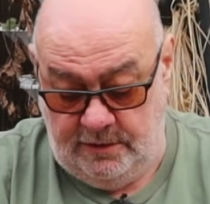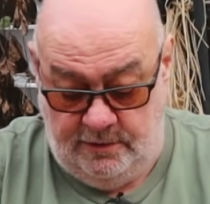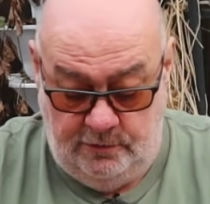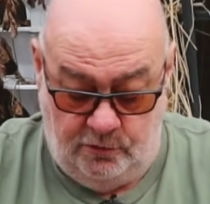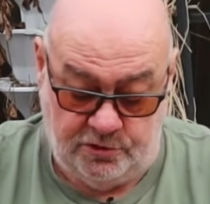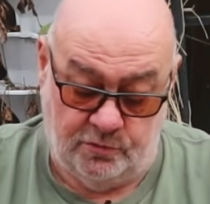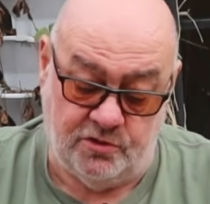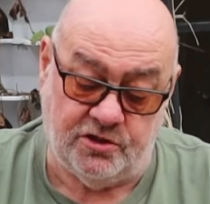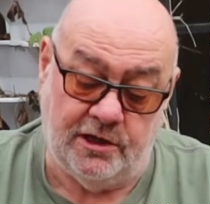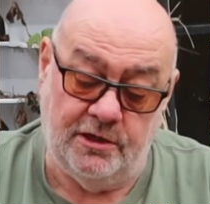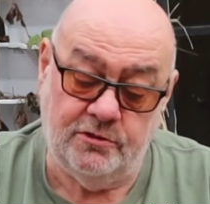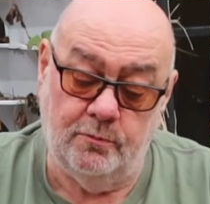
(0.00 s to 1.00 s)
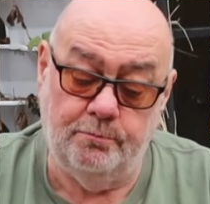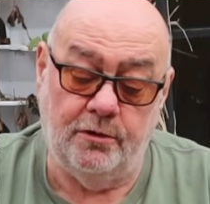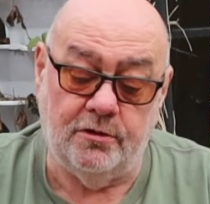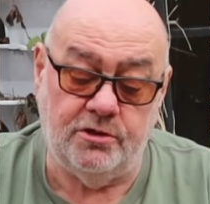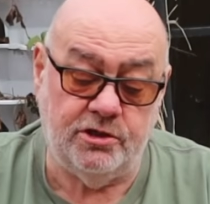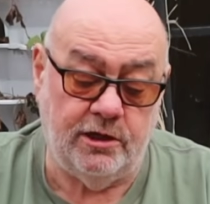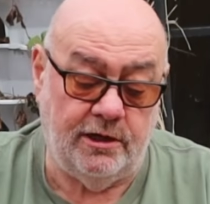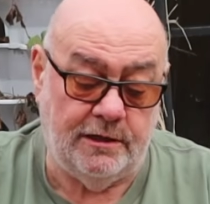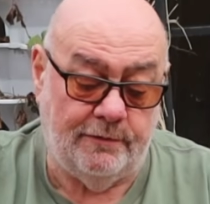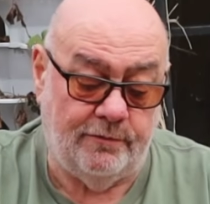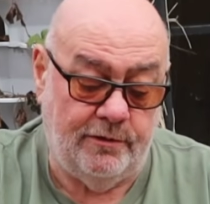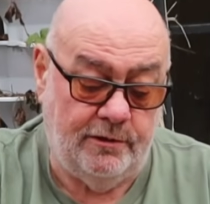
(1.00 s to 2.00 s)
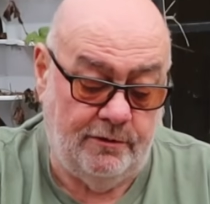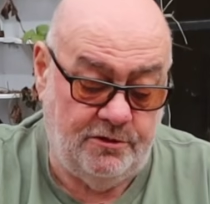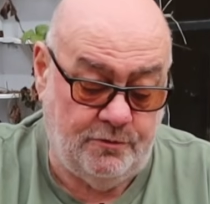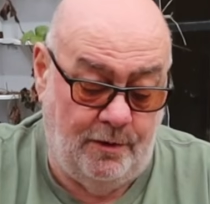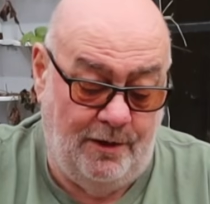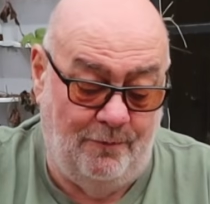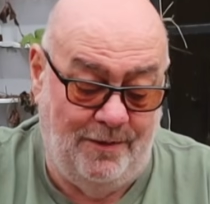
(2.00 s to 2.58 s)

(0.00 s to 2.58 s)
I also say I don't bother chitting every year as well.